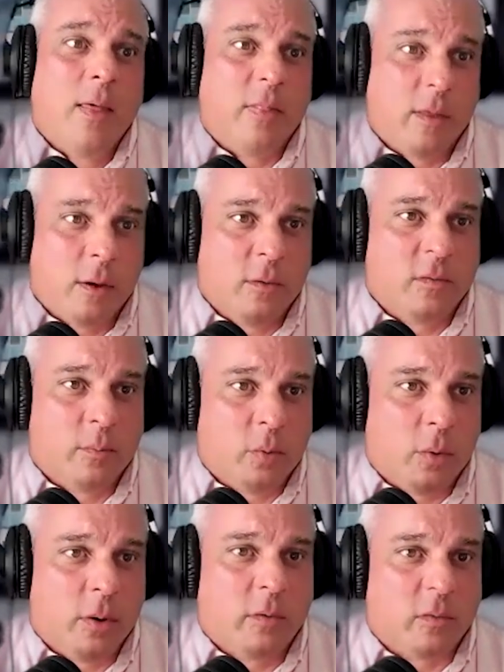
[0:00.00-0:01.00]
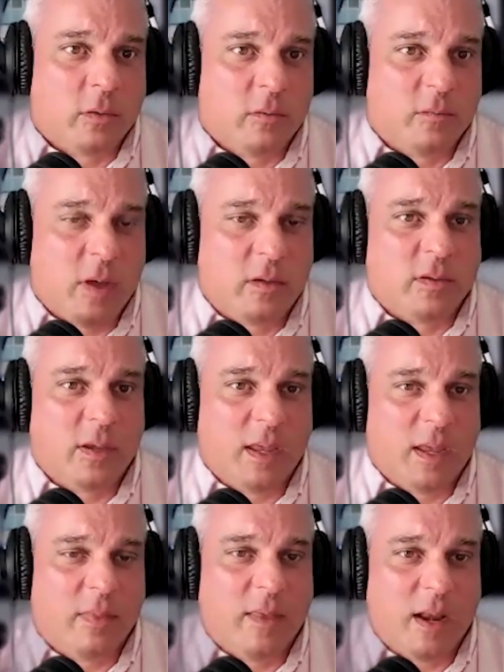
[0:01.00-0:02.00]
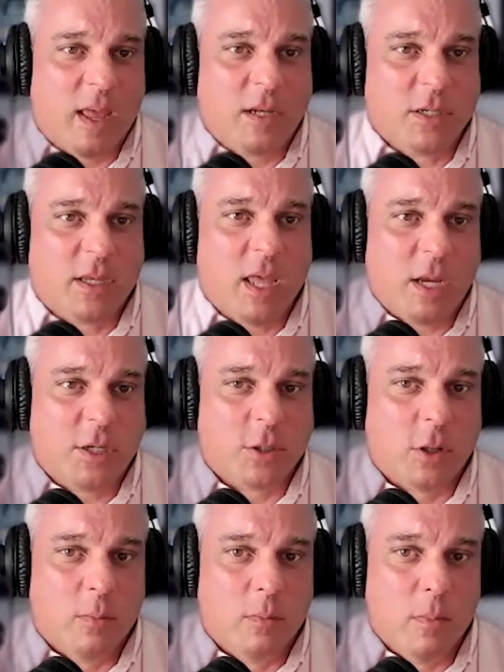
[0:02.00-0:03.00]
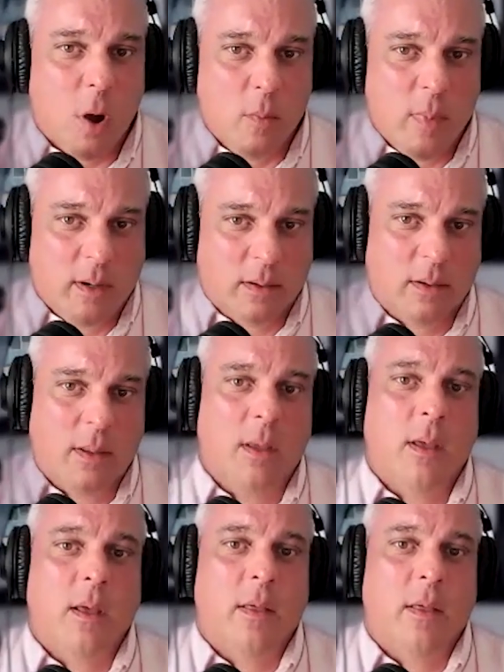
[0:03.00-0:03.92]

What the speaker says: Those employers are investing in that educational moment